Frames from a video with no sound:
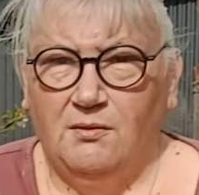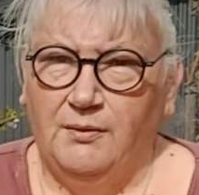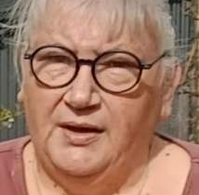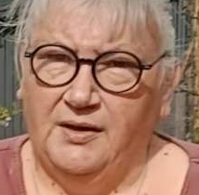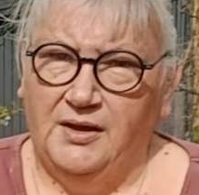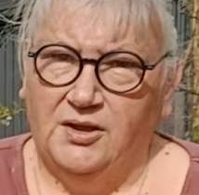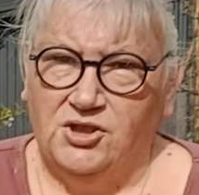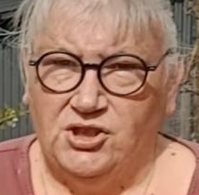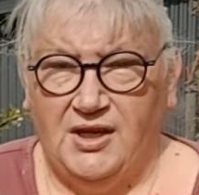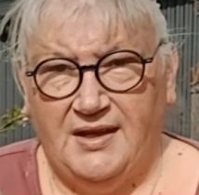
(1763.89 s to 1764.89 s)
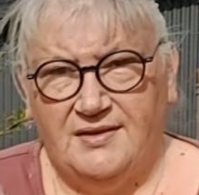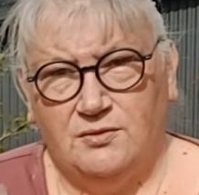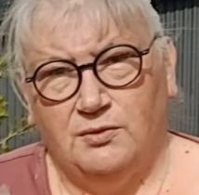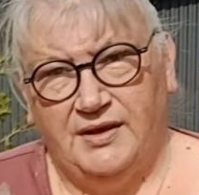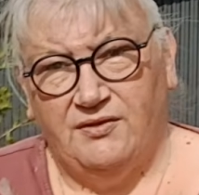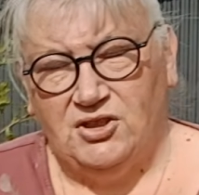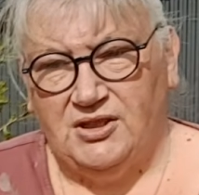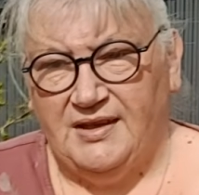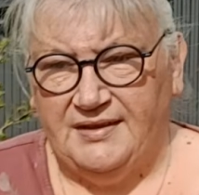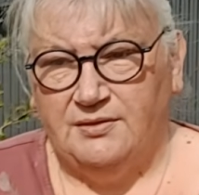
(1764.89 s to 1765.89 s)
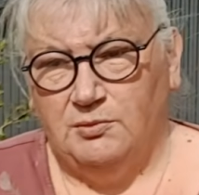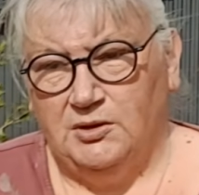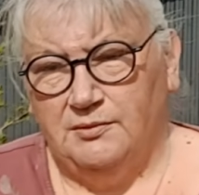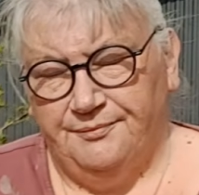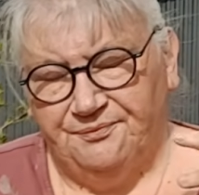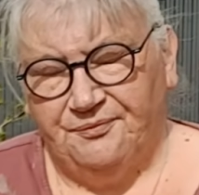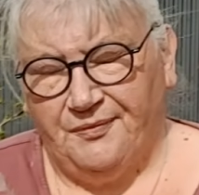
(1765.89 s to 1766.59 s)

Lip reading: we're going to get showers or heavy showers. Well,